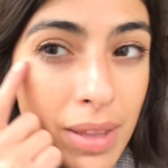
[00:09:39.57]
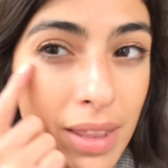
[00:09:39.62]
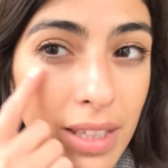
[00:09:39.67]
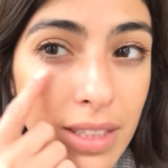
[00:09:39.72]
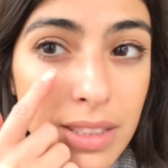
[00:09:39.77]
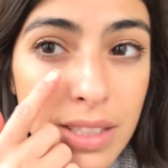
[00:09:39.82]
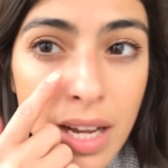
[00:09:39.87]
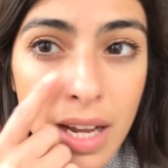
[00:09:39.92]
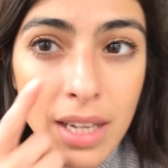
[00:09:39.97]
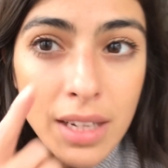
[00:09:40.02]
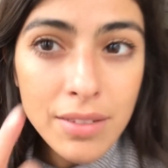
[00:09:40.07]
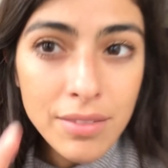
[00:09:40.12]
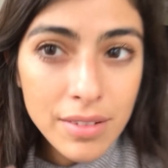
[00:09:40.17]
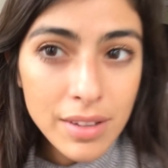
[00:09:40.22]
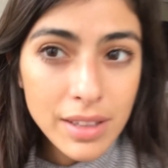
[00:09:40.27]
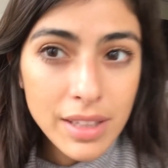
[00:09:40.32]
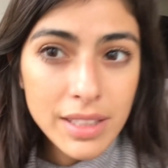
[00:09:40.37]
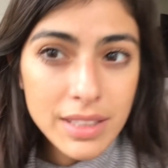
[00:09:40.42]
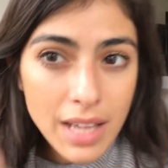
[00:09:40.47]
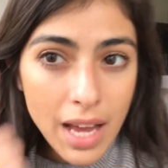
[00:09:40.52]
This
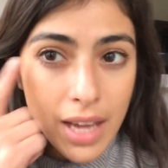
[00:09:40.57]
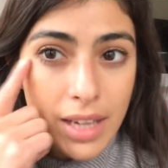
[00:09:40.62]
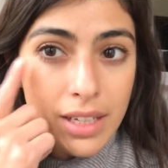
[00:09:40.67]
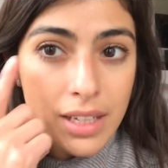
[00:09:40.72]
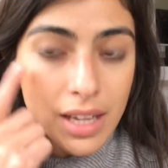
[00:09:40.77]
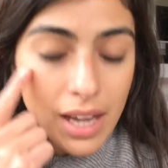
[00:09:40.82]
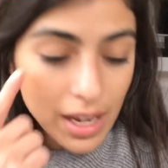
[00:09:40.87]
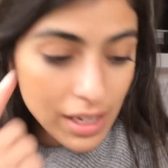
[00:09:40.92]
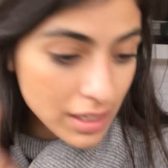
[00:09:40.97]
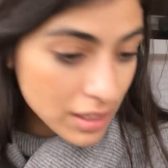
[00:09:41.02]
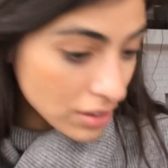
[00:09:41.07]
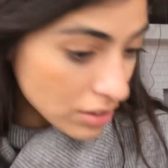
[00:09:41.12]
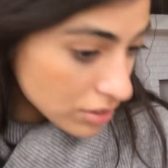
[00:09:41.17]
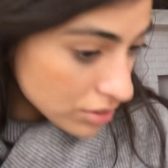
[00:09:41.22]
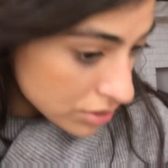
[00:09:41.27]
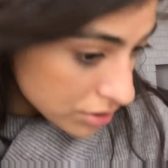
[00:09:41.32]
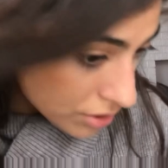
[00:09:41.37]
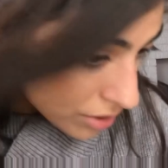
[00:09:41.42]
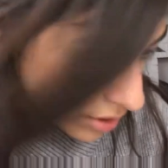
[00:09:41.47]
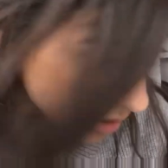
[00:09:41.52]
eye kind of
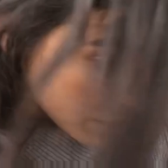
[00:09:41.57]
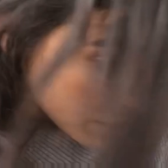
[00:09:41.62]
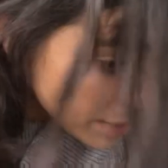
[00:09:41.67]
looks just